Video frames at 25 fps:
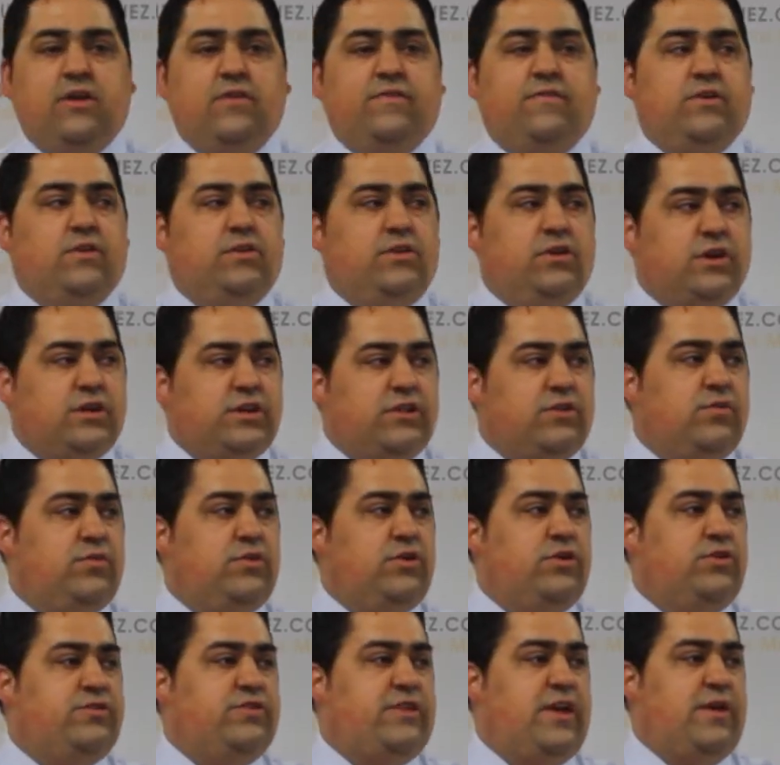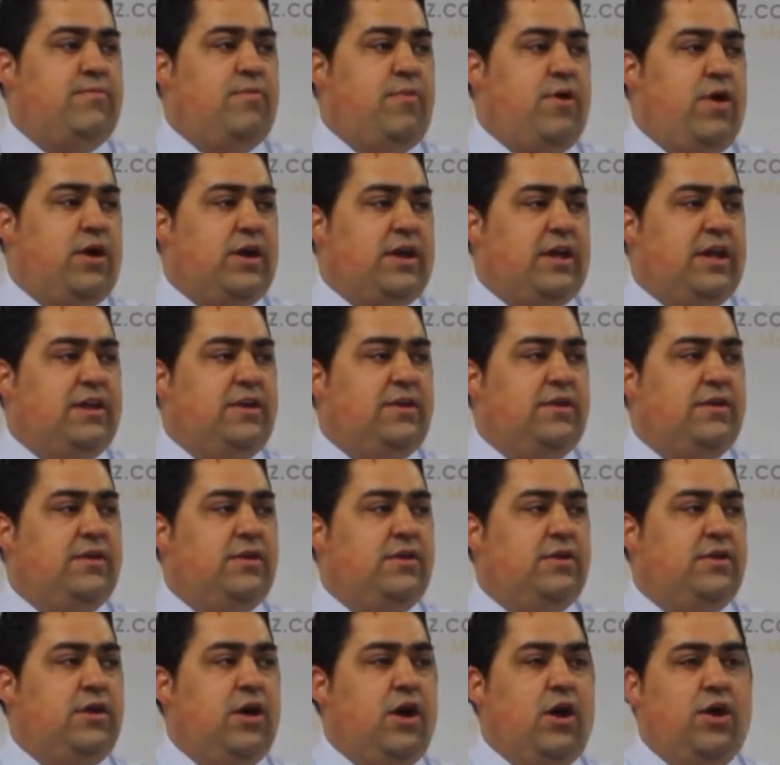If you look at the real estate market,
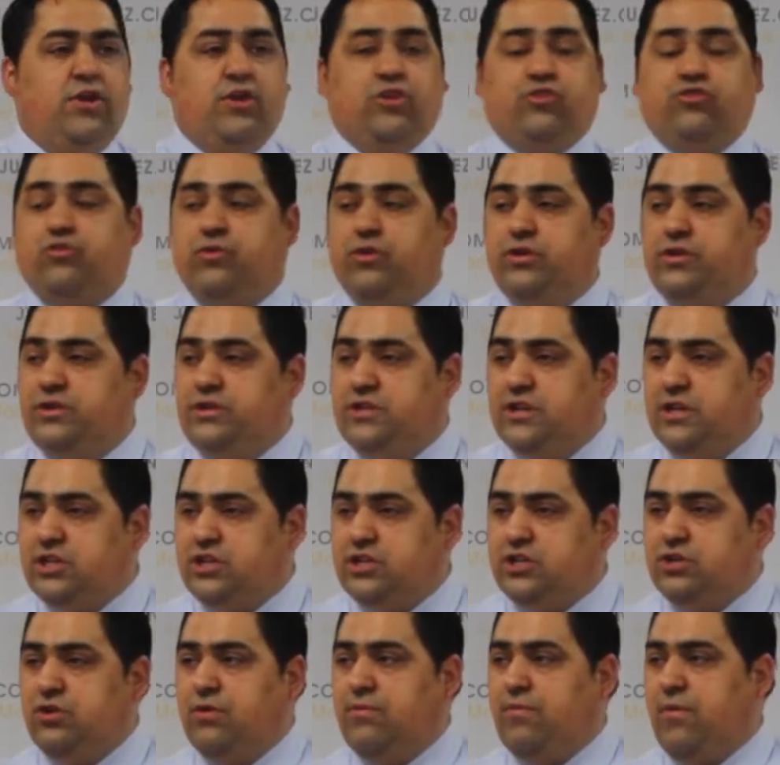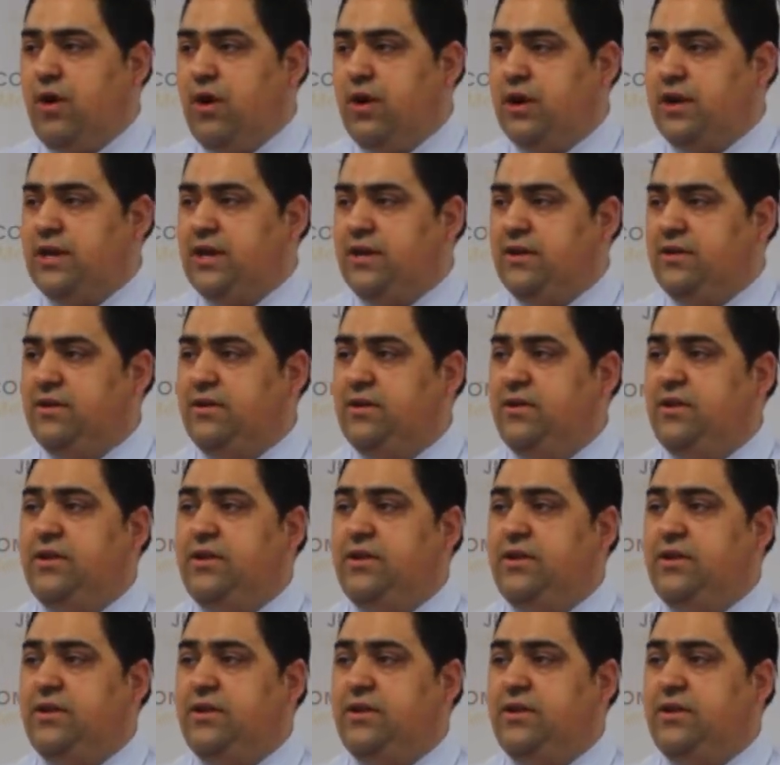on a traditional market,